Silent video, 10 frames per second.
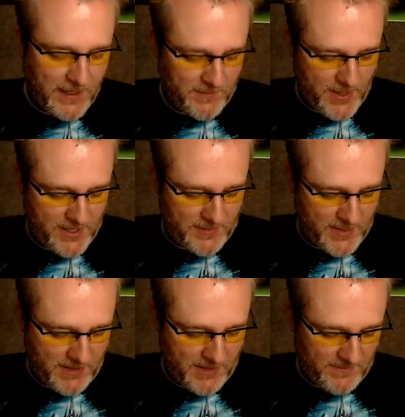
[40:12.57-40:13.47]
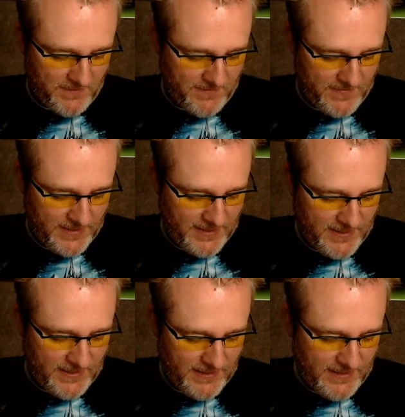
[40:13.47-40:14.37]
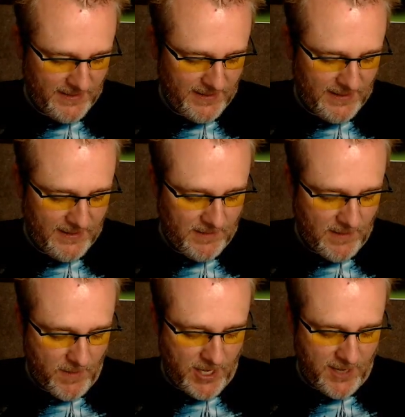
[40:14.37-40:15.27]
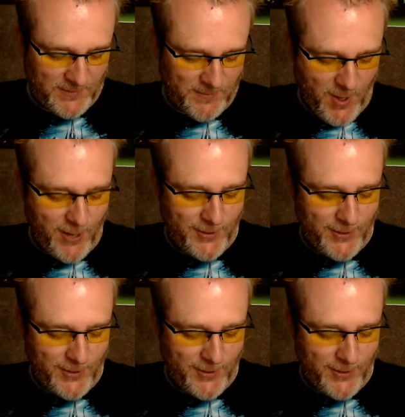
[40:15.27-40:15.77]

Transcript: bond problem. Oh, my name is Bond,